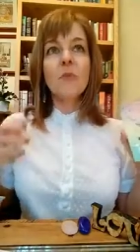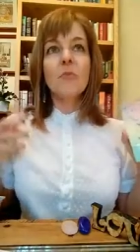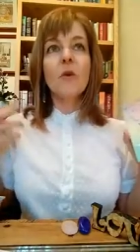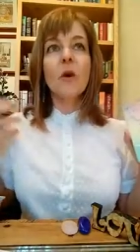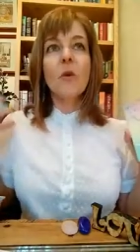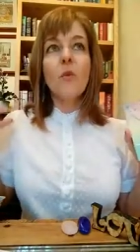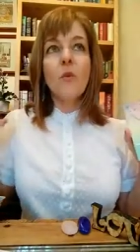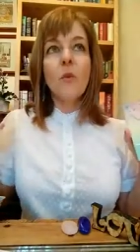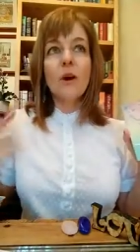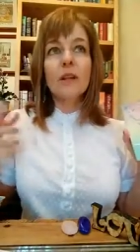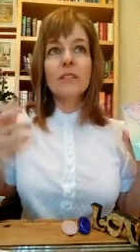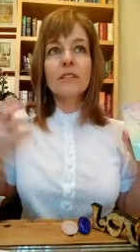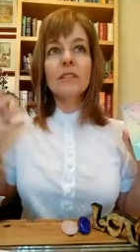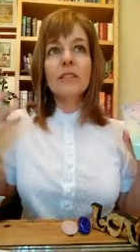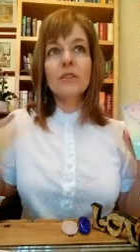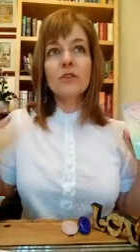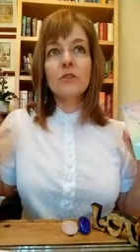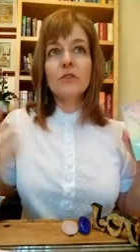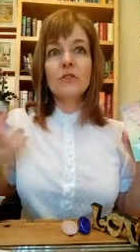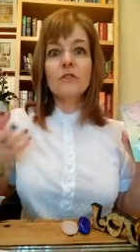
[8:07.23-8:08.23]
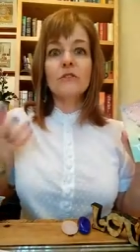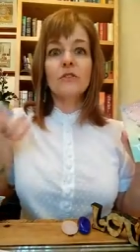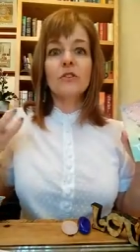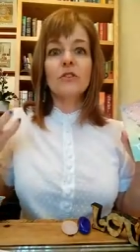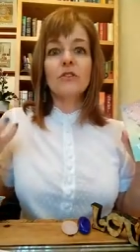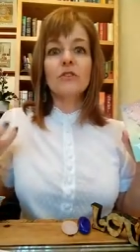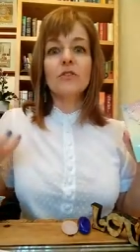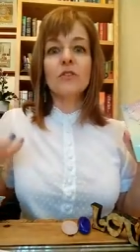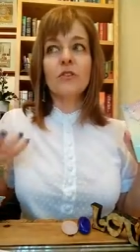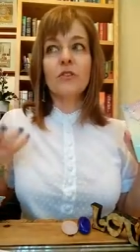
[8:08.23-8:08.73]
But once the
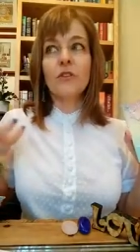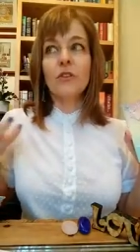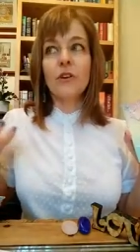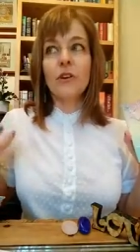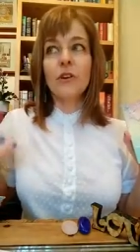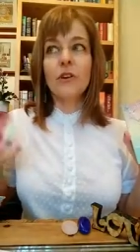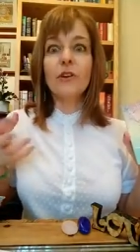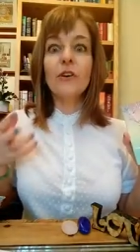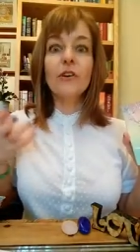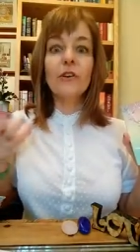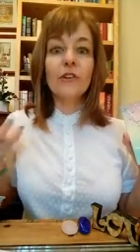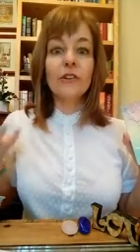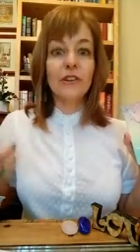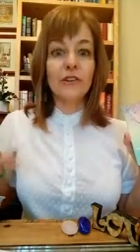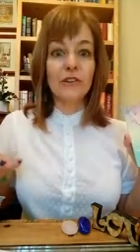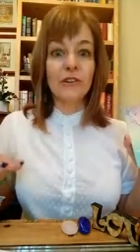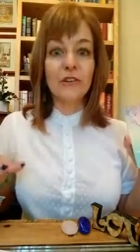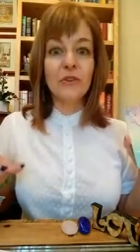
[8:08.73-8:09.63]
universe heard and